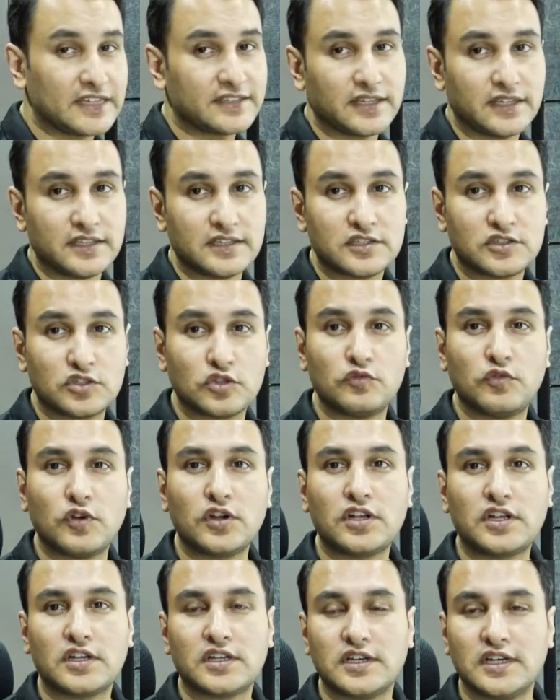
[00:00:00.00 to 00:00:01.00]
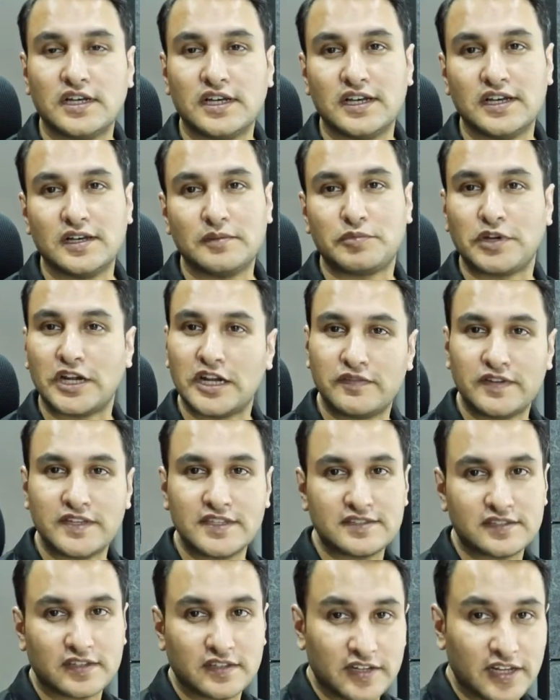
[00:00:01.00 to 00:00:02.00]
Makes sense. So what
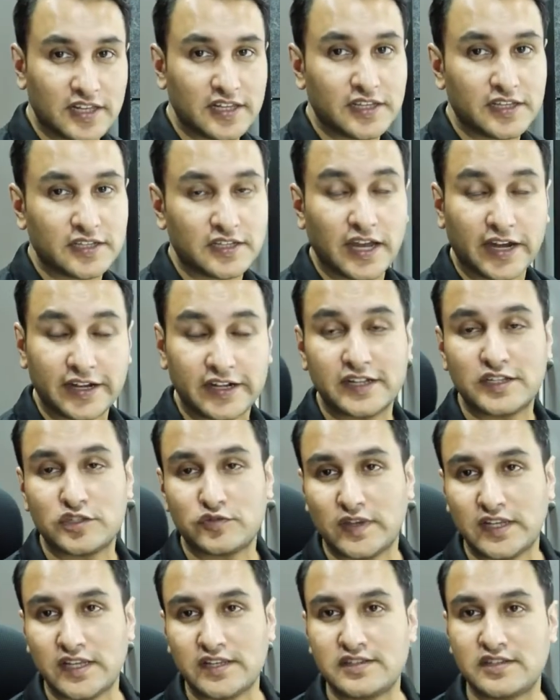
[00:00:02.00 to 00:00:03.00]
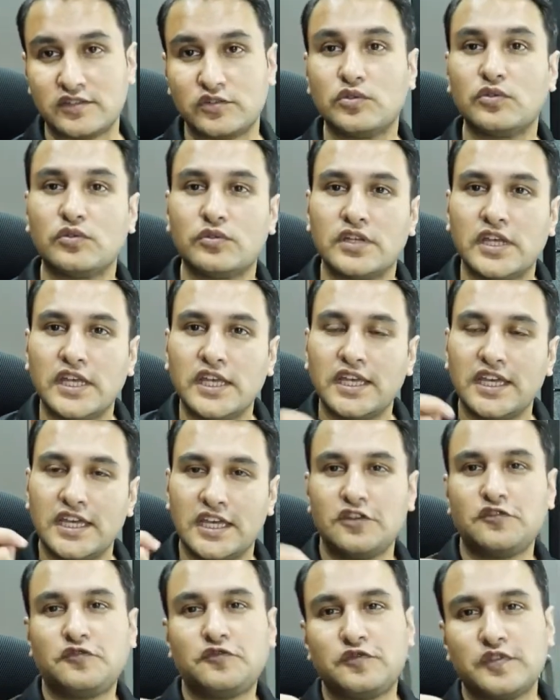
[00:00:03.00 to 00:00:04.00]
Pranav has really guided as well is, you know,
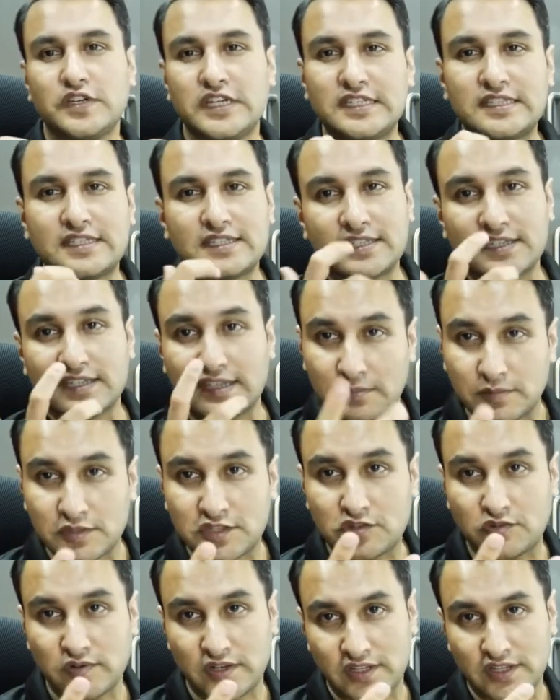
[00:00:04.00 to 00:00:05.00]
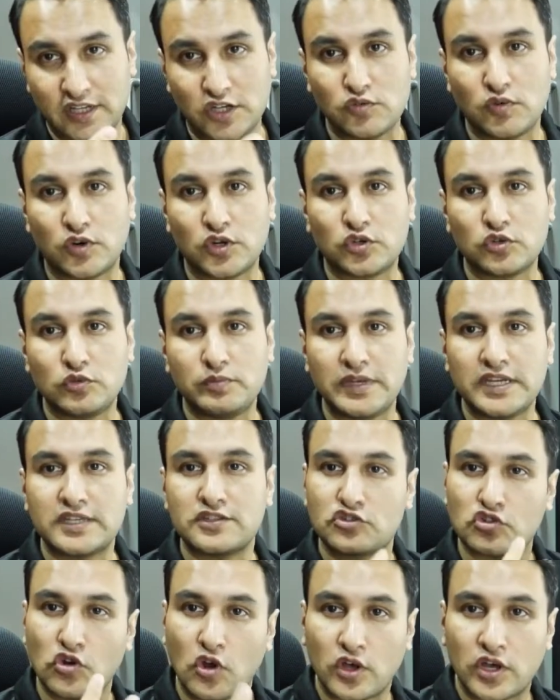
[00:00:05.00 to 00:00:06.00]
if it's chemistry that you want to
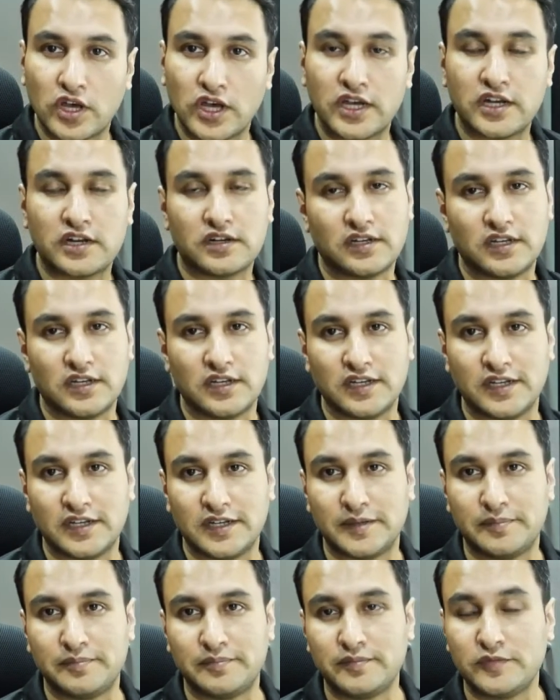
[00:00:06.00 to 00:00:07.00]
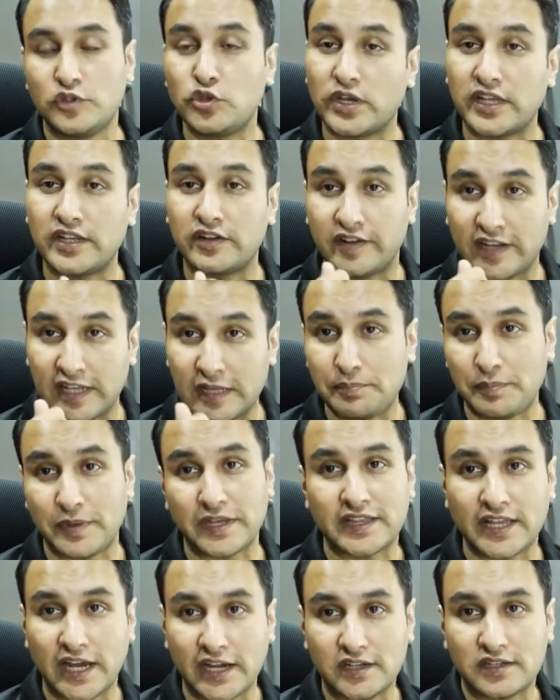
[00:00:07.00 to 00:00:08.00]
make stronger, you can really
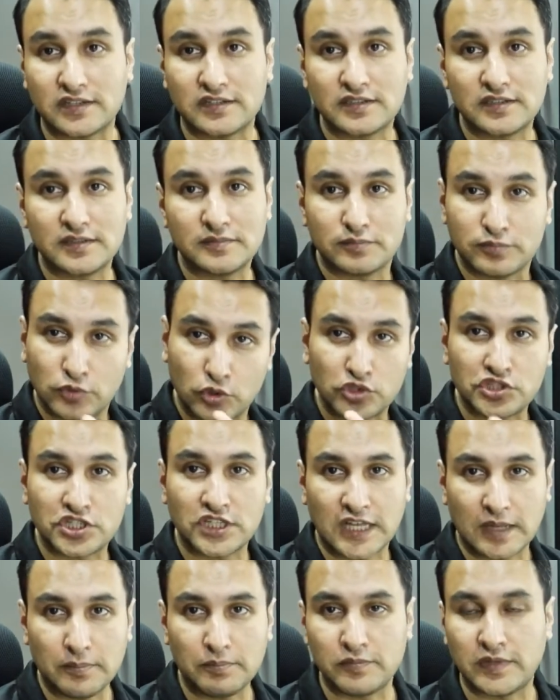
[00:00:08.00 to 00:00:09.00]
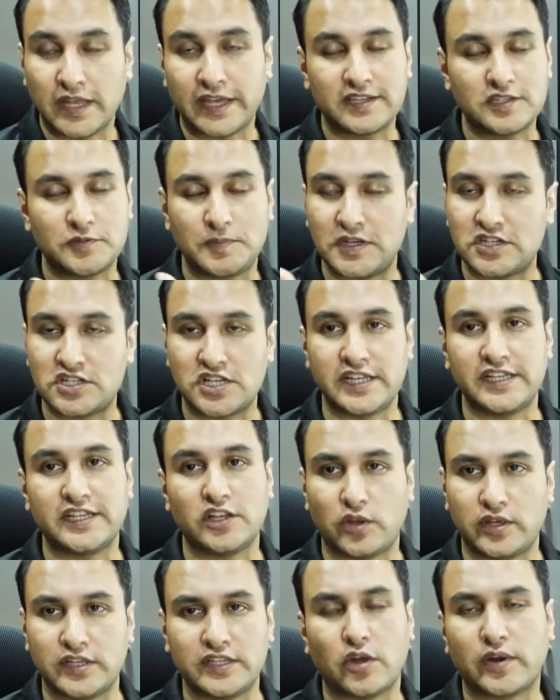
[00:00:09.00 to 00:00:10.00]
pick that portion up, like especially
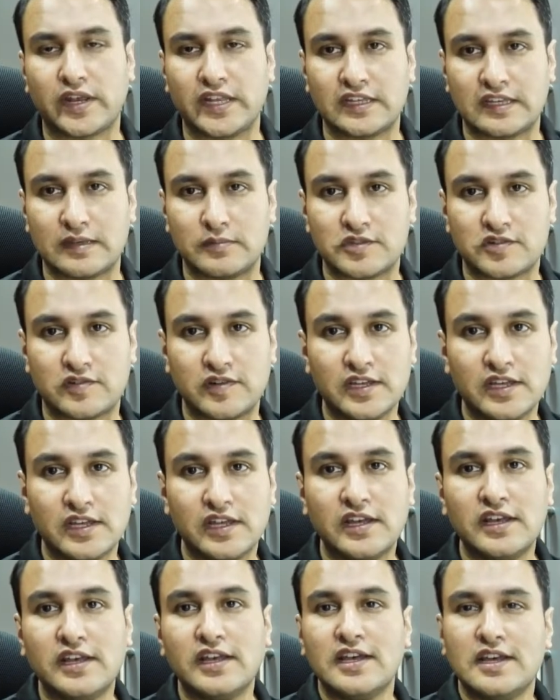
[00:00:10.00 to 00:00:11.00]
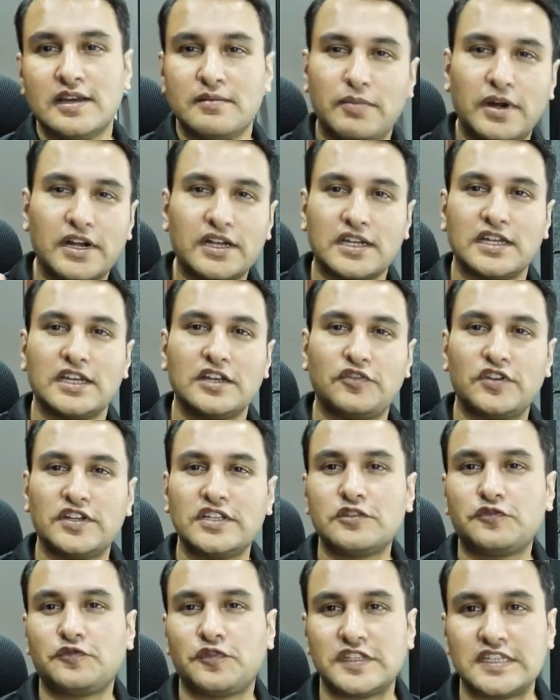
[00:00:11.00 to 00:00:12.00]
in inorganic chemistry. But if
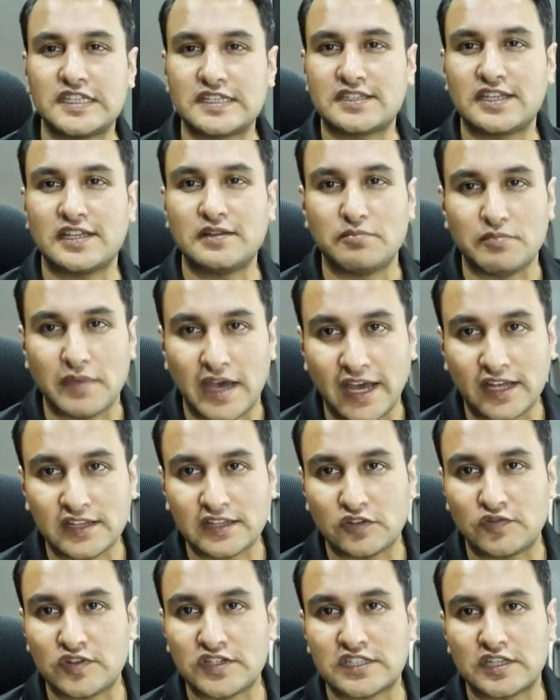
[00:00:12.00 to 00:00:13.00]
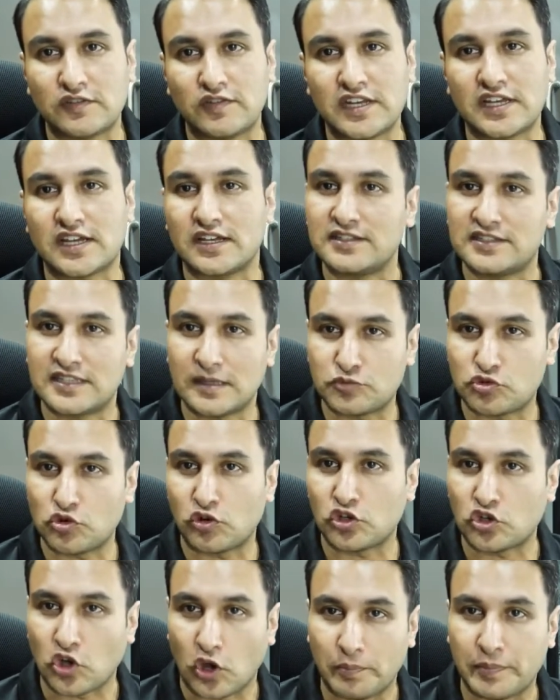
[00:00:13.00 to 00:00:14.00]
it is physics and math, if it's a very
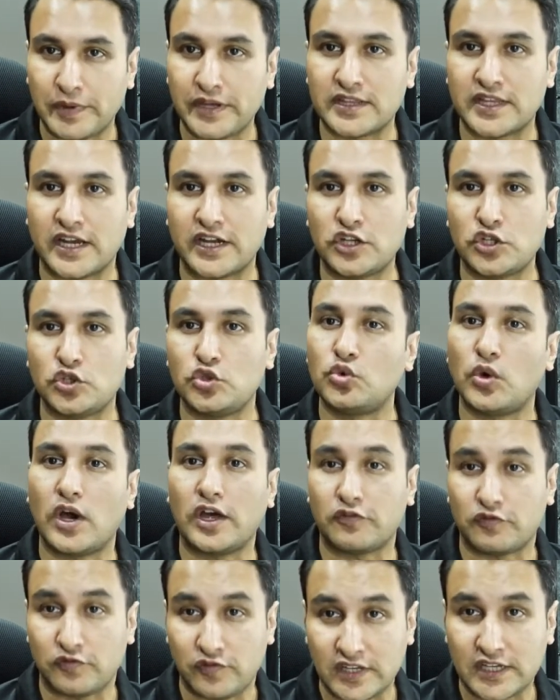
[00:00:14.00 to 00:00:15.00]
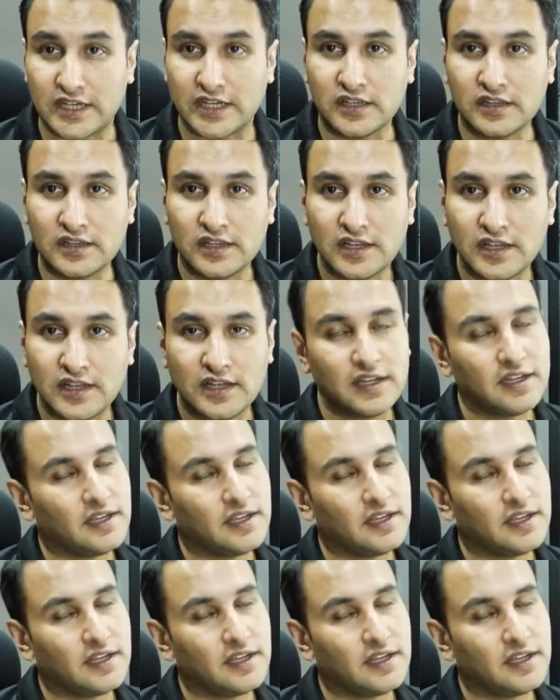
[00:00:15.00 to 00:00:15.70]
conceptual topic that you are weak in,